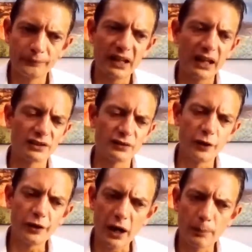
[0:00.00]
Is
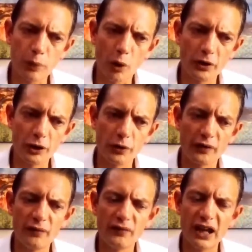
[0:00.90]
very unpopular
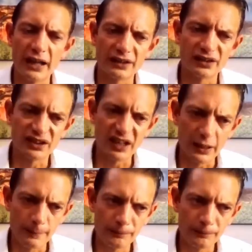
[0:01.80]
within the ANC.